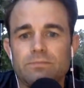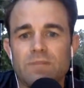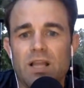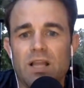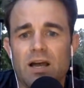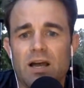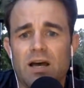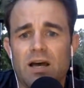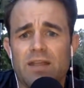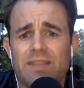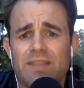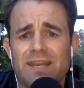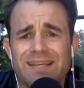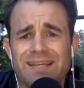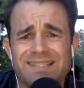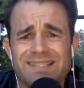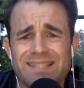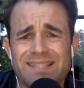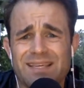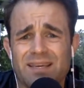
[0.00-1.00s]
The
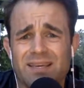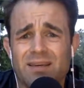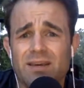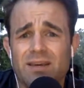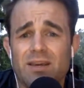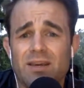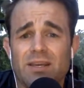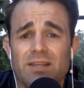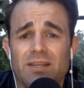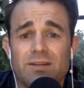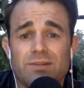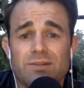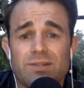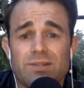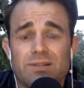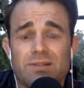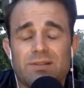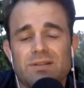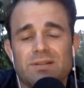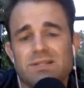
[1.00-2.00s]
next thing,
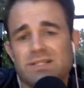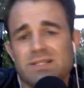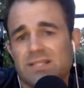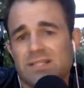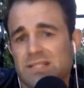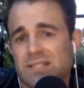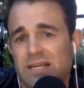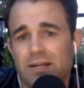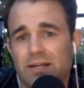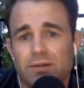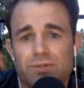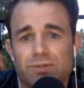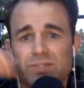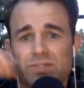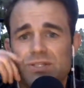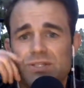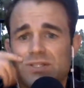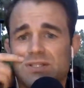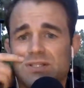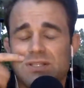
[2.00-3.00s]
this just kind of goes
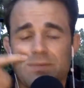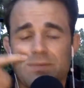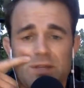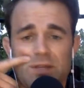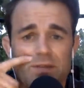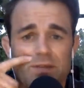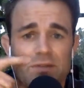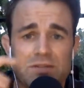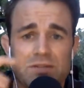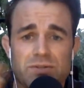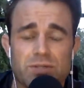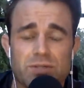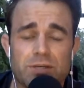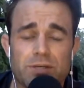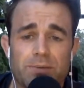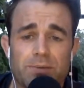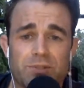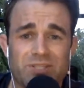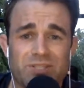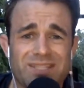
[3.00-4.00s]
to some of the other things we talked
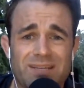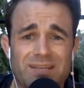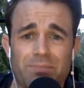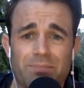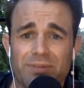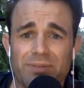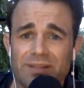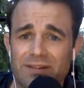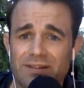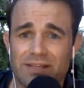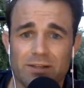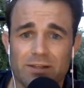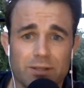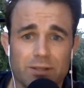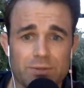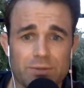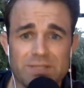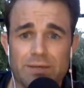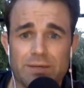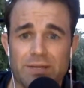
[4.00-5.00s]
about. Just completely
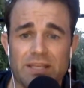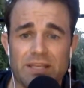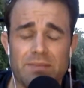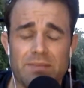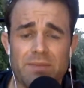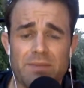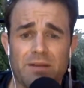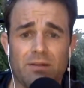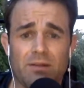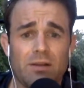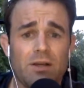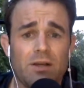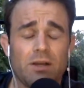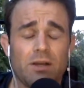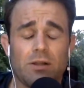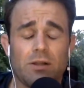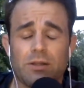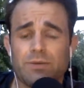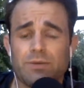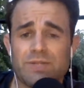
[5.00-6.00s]
close out of email,
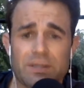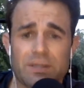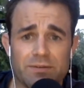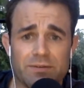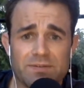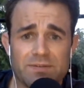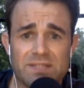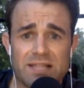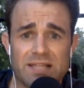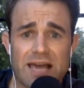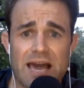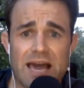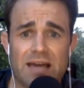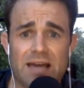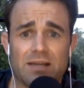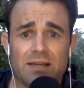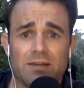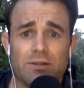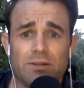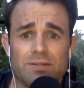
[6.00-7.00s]
close out of
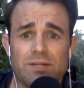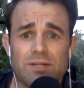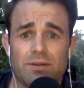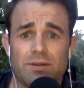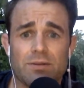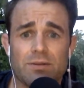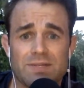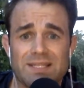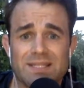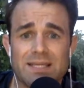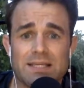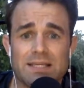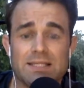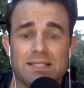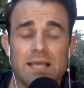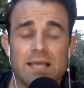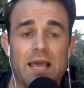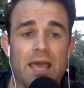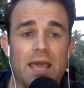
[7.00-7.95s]
Slack, close out of those things.